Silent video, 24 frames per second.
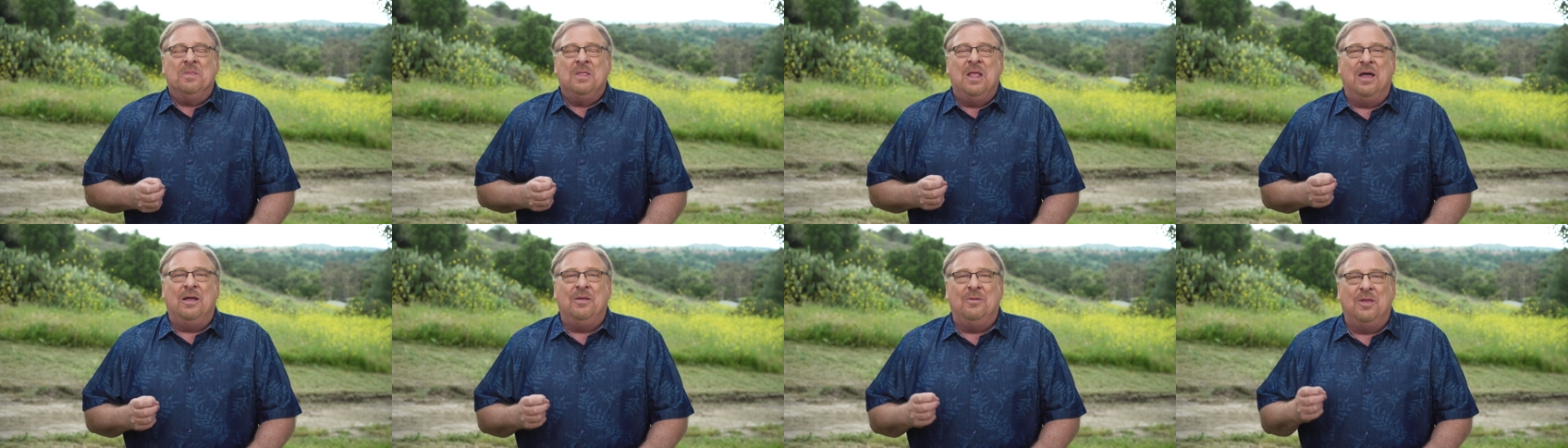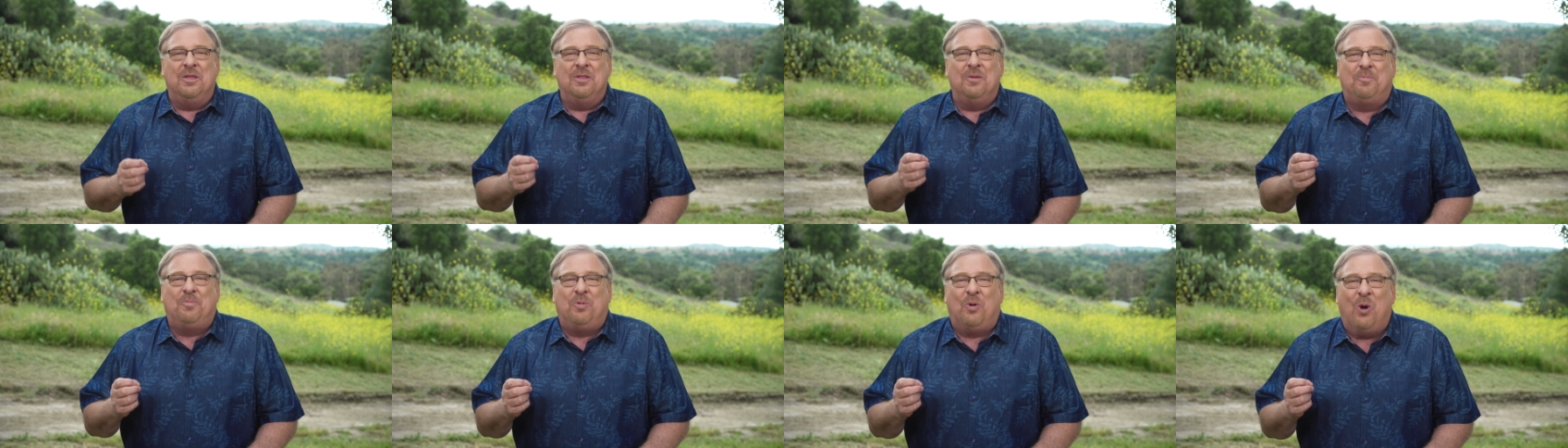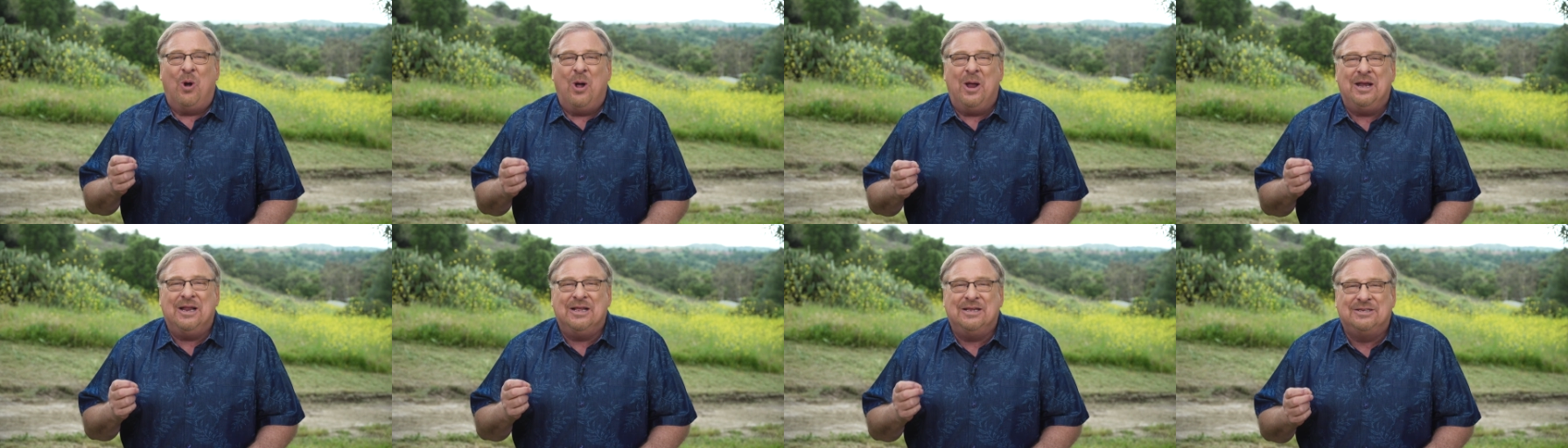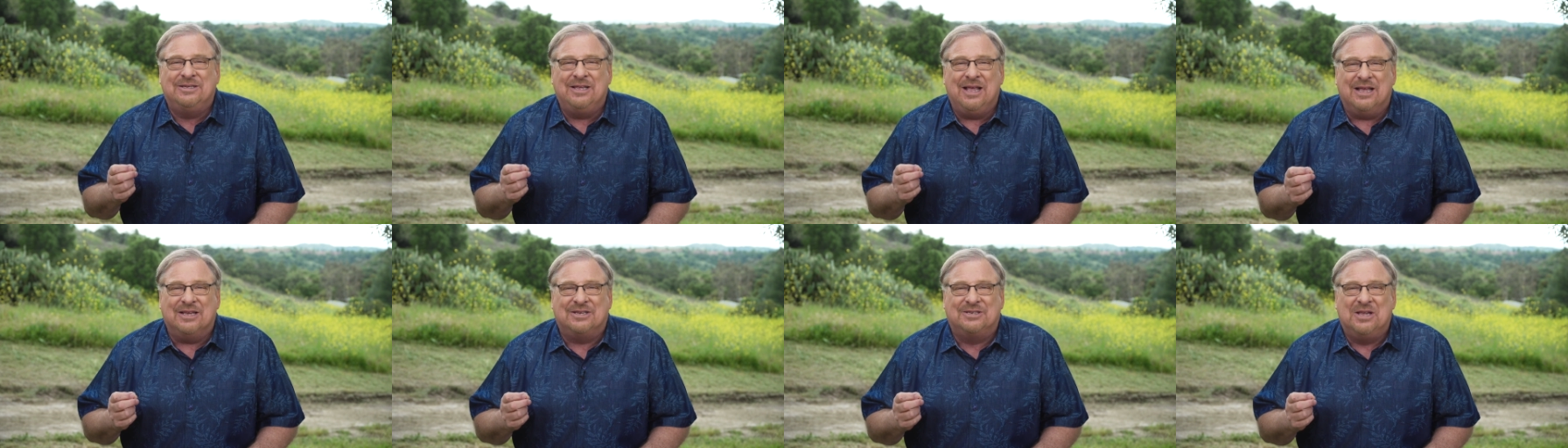The point
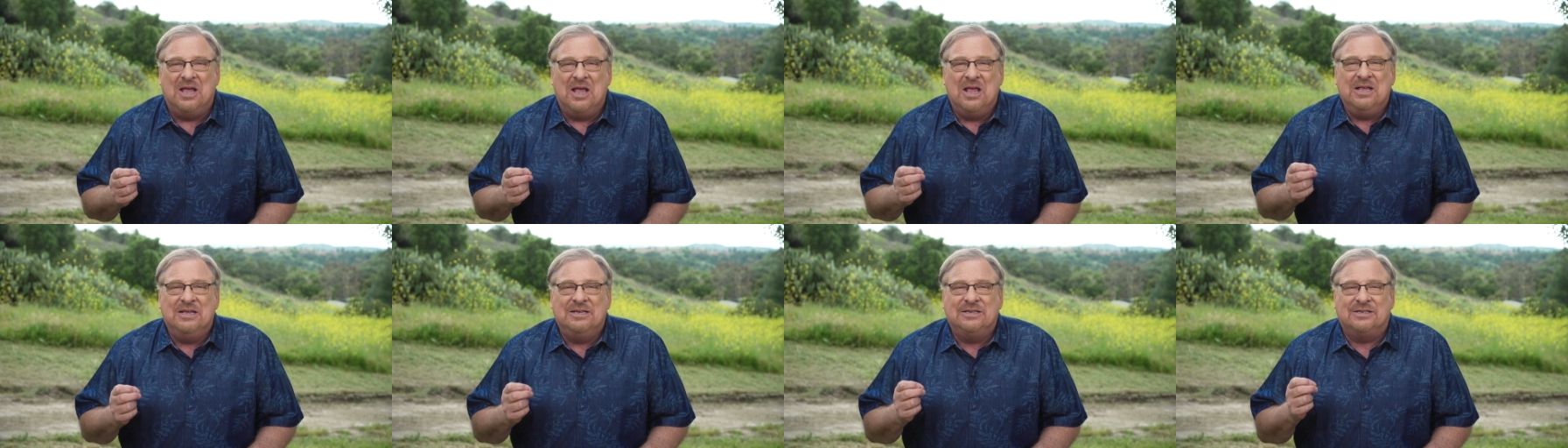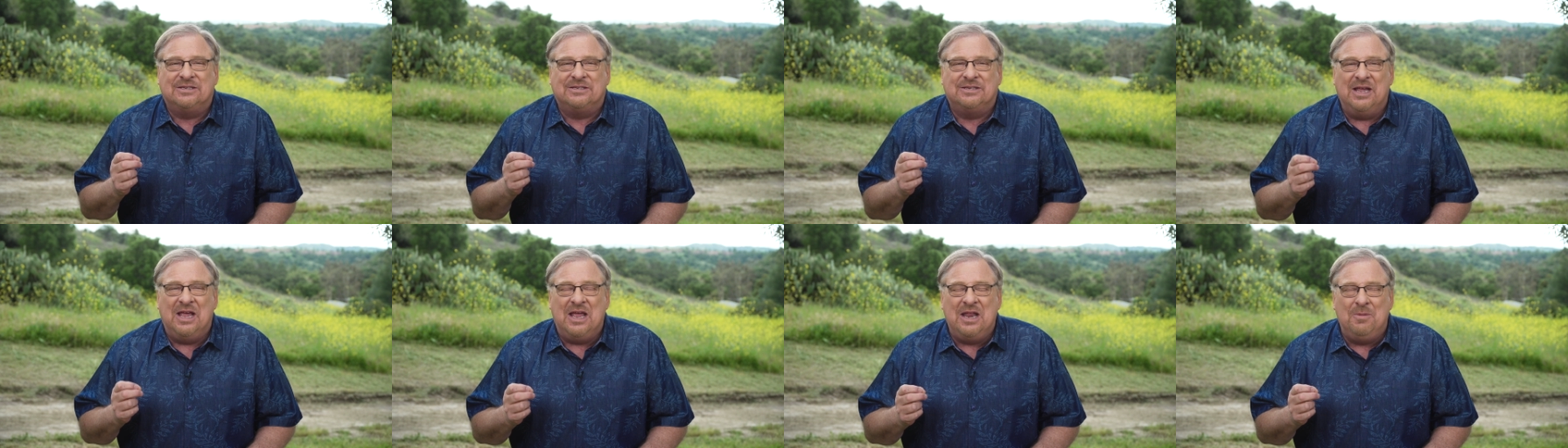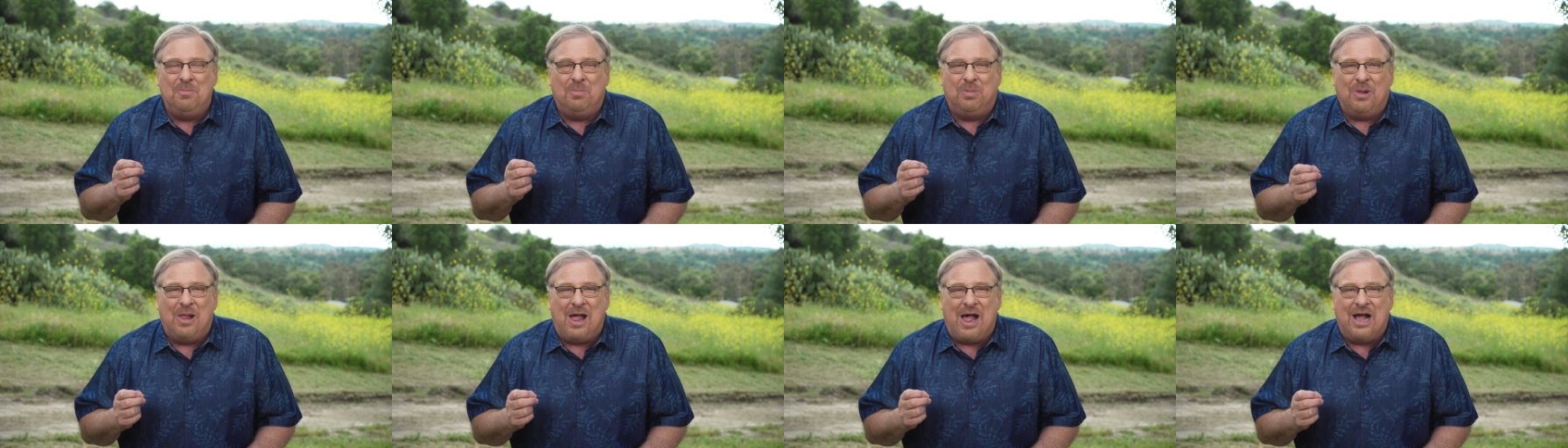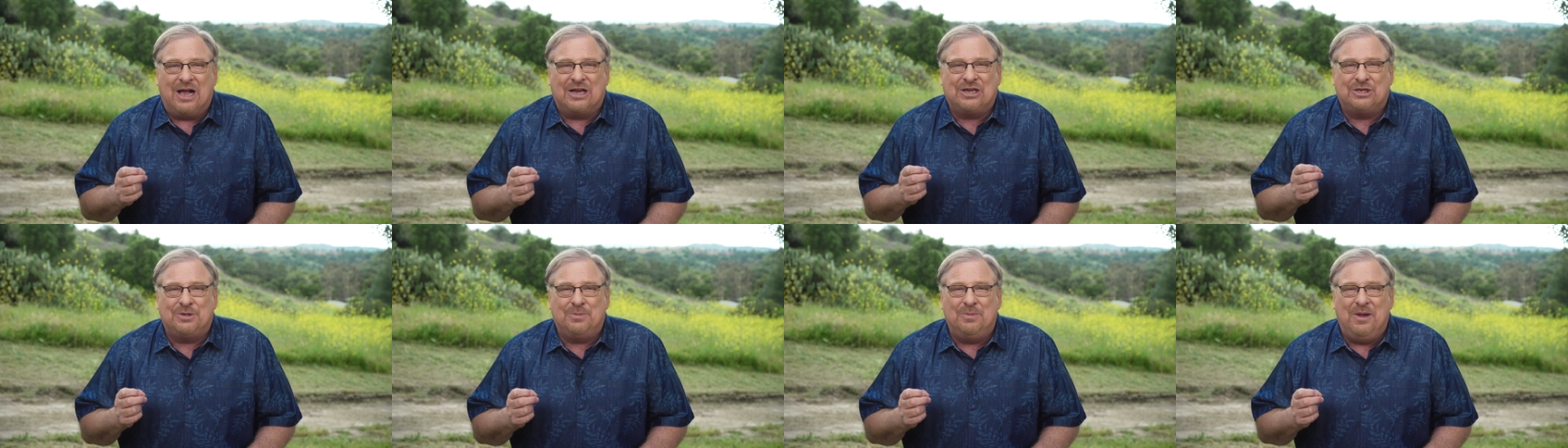is this: sin
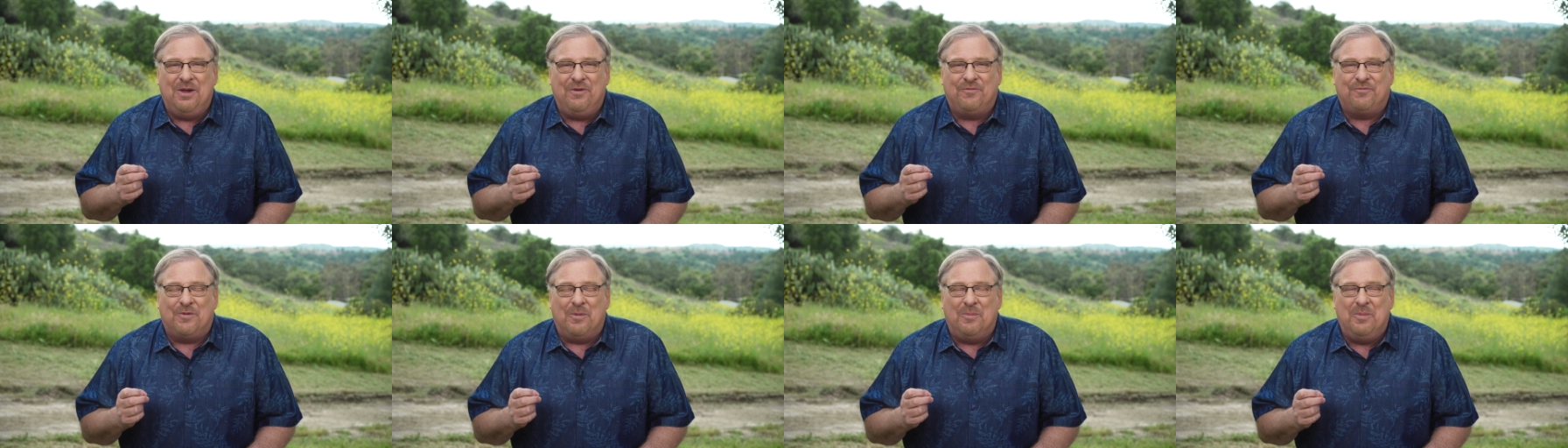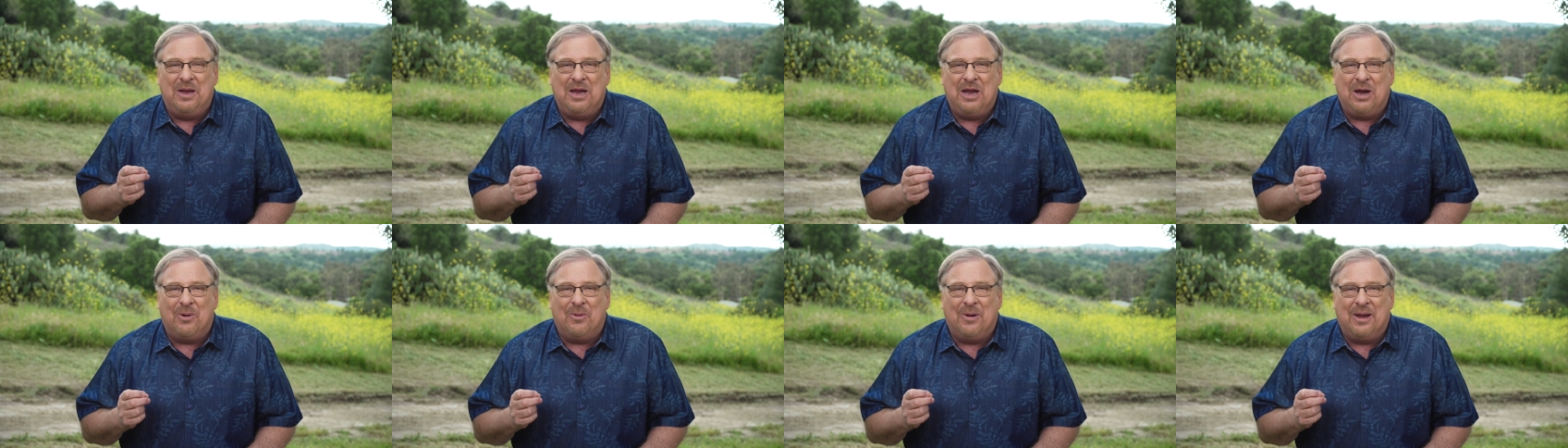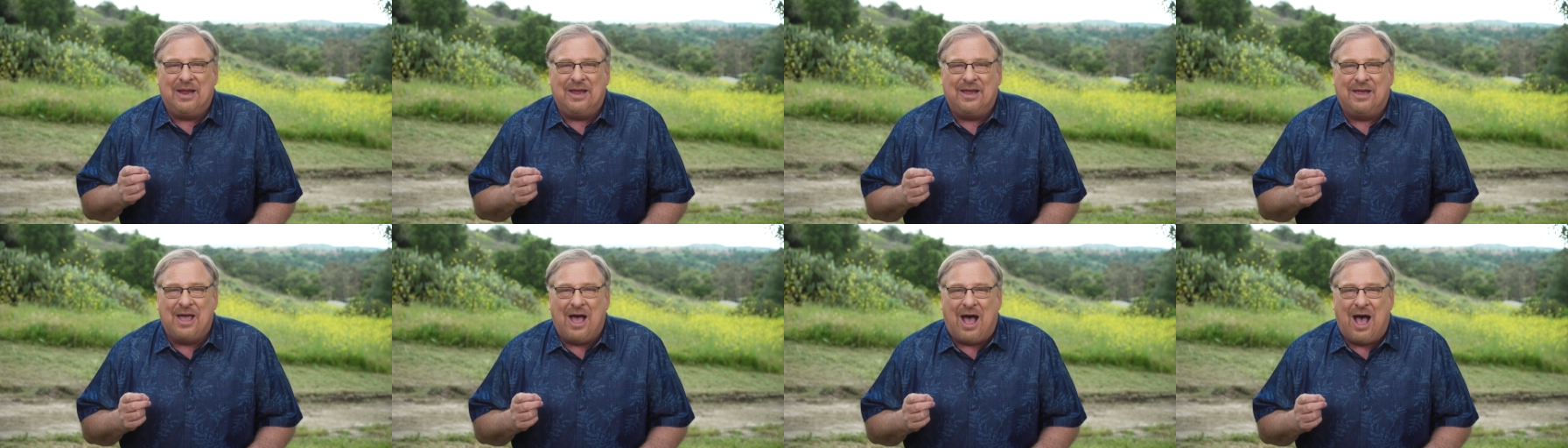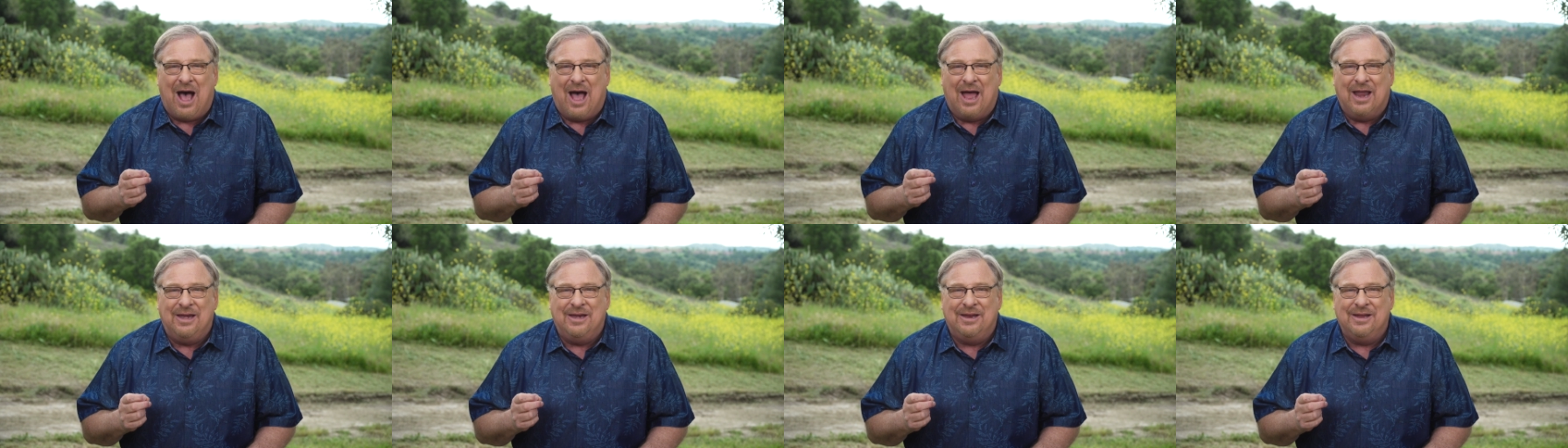blocks me from hearing
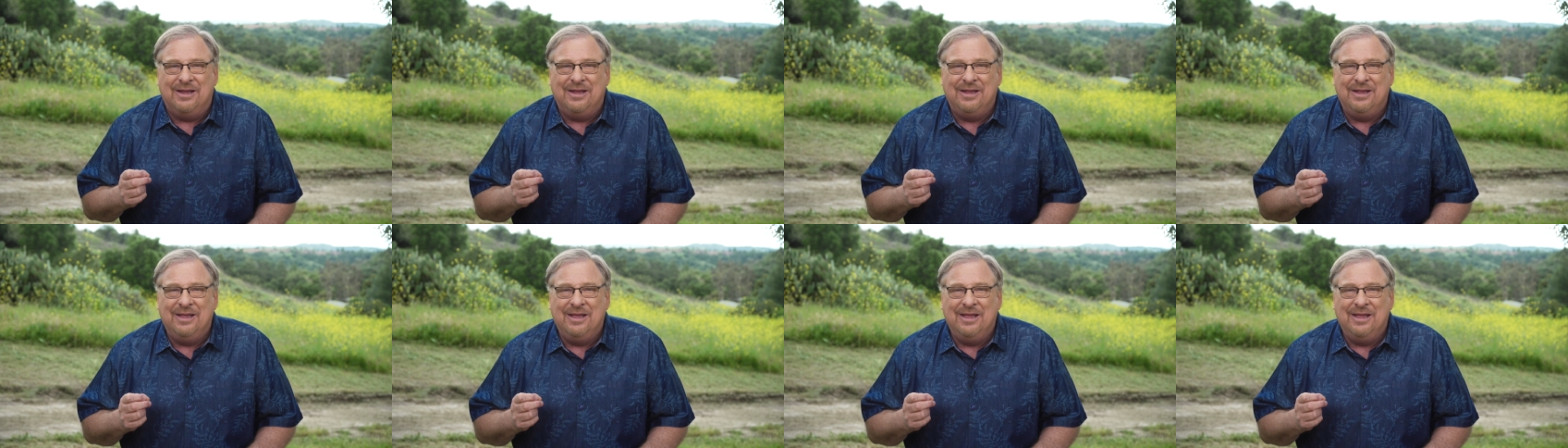God.